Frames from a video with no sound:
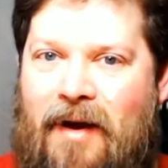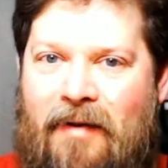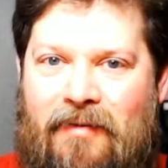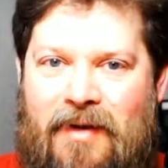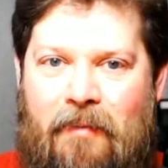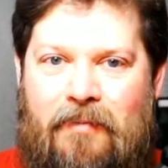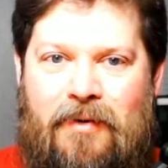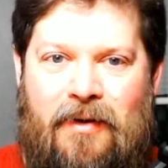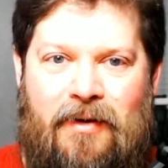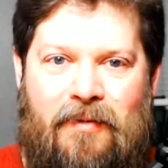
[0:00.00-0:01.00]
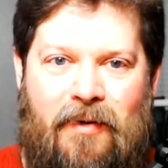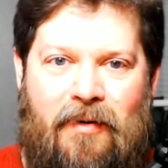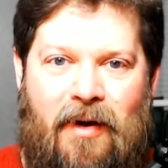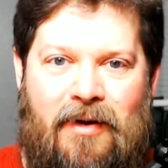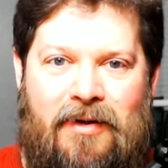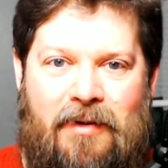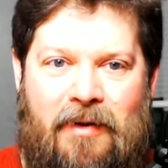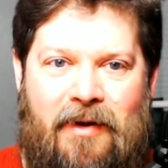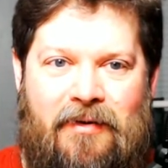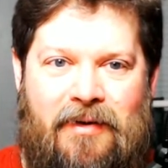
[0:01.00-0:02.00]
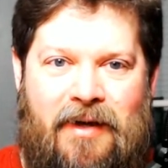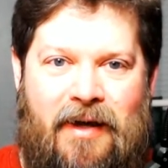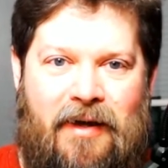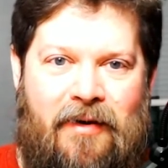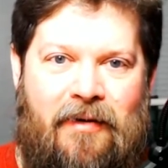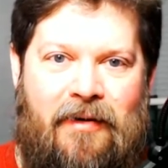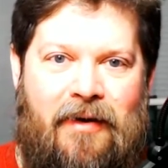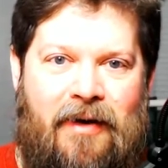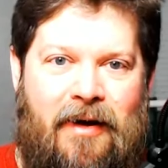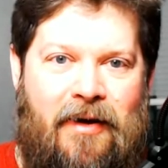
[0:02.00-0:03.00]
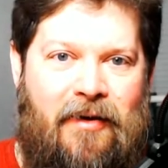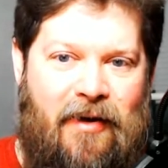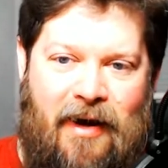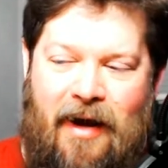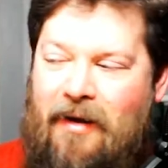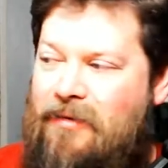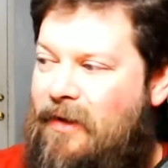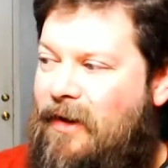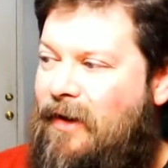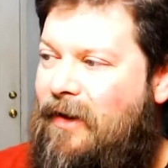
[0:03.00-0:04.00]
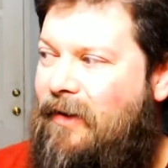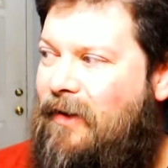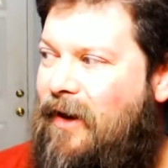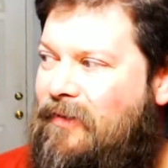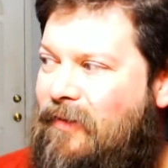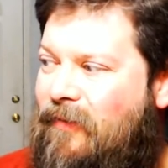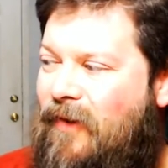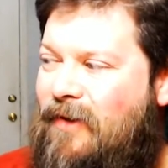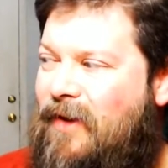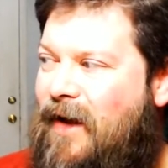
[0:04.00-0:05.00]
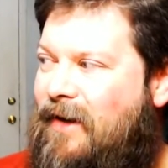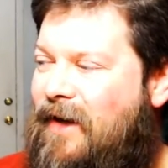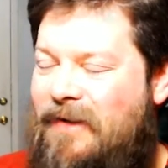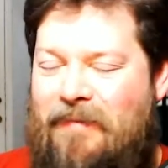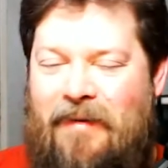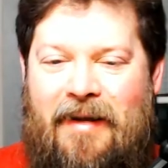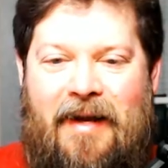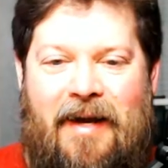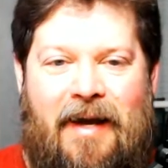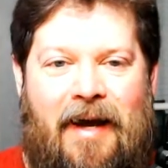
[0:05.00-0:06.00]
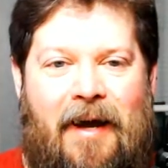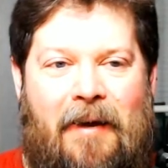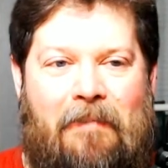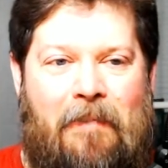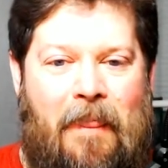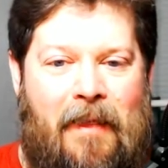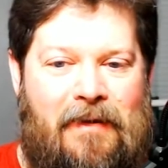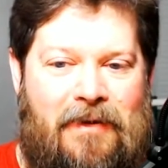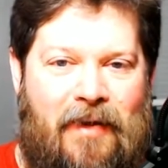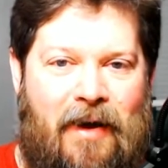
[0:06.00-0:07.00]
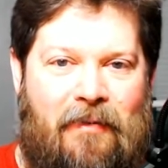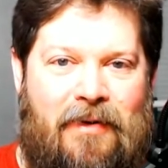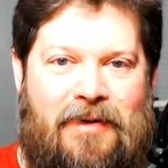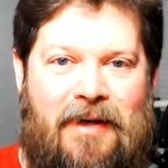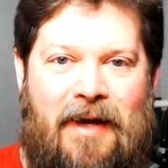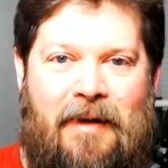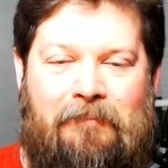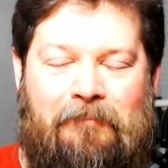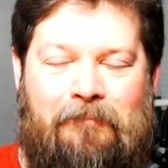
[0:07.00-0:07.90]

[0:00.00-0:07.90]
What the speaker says: have those opportunities where you're watching somebody else's kid, or you're in a house with a friends that had kids. But so that was that